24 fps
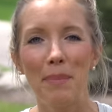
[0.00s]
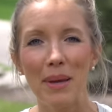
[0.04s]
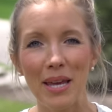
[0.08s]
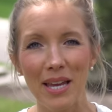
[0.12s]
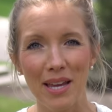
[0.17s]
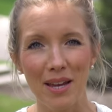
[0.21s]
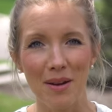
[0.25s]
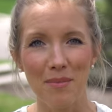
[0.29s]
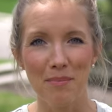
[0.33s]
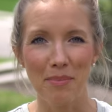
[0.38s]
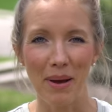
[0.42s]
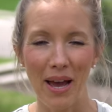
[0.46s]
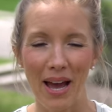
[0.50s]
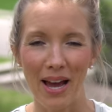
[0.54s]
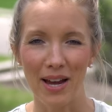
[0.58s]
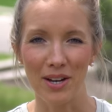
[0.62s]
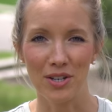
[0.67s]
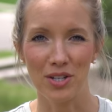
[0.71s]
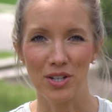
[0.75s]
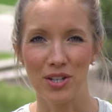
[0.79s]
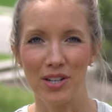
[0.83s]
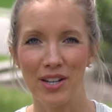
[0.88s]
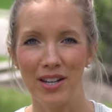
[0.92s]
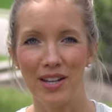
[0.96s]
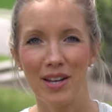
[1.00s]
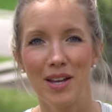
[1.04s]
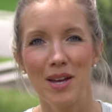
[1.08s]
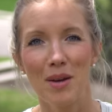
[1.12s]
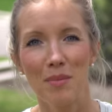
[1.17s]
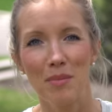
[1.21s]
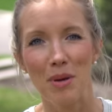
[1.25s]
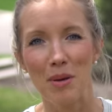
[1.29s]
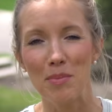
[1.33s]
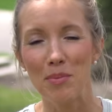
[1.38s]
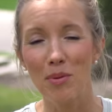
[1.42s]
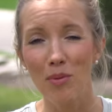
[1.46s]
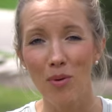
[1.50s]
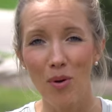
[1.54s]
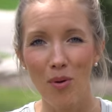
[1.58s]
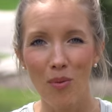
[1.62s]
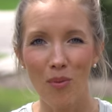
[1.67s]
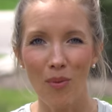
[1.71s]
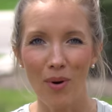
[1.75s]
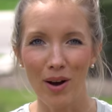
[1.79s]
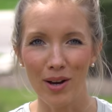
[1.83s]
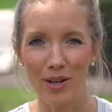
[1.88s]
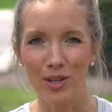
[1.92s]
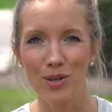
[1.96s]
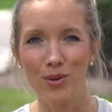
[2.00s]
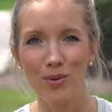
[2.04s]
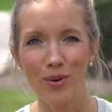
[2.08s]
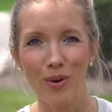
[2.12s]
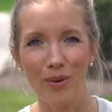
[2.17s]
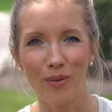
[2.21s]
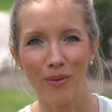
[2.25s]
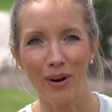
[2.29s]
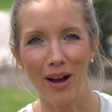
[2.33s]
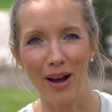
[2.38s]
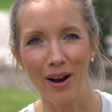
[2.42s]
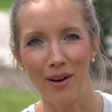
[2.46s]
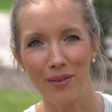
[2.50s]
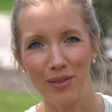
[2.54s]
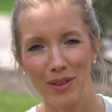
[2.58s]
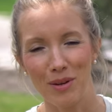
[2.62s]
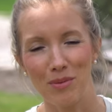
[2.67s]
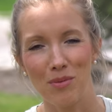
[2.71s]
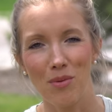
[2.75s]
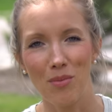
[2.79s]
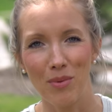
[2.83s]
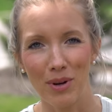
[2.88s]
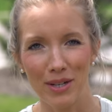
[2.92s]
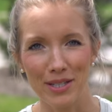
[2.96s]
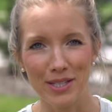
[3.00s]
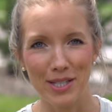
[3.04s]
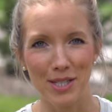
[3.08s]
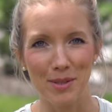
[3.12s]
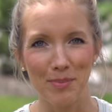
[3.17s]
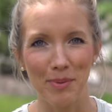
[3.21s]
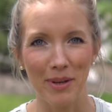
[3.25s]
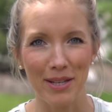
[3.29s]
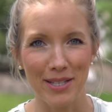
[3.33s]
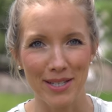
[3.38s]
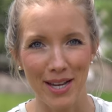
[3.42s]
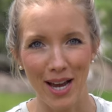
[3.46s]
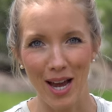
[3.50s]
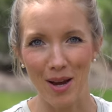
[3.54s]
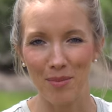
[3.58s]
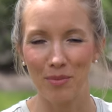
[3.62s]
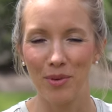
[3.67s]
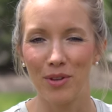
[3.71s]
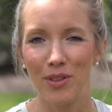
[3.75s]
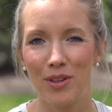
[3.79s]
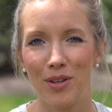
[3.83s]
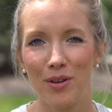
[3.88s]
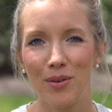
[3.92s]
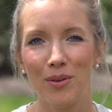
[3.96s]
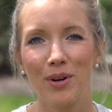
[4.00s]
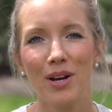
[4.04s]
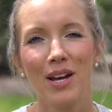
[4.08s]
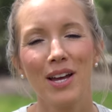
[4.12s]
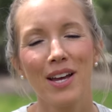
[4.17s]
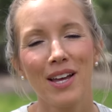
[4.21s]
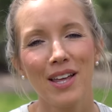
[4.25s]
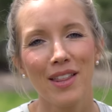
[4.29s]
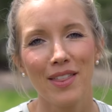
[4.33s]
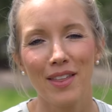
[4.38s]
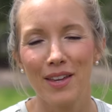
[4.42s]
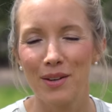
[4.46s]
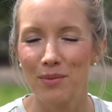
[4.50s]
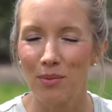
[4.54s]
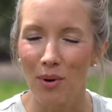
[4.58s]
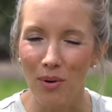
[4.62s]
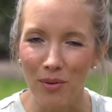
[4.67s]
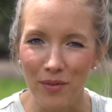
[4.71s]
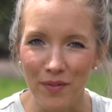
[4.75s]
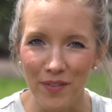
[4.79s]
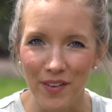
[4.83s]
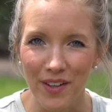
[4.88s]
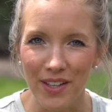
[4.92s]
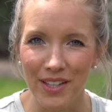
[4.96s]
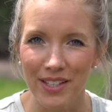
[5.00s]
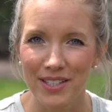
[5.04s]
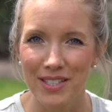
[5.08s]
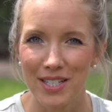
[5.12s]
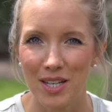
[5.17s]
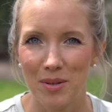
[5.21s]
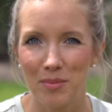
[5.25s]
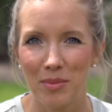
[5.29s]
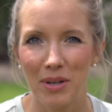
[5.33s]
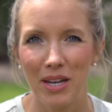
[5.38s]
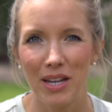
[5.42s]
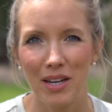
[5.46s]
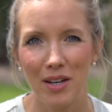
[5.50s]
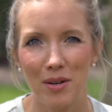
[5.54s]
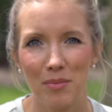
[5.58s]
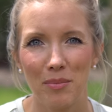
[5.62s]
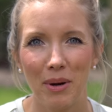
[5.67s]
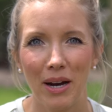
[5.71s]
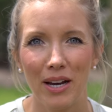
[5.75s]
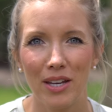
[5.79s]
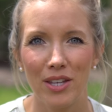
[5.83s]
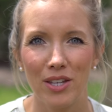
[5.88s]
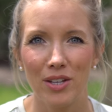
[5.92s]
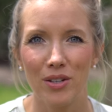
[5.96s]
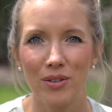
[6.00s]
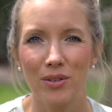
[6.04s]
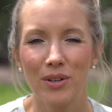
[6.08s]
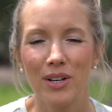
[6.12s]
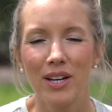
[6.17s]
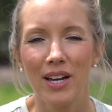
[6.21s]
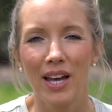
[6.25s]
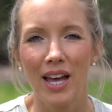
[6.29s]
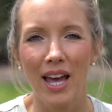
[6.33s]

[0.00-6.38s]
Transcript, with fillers: Be compassionate. People will want you around, they will want to spend time with you, they won't feel intimidated by you.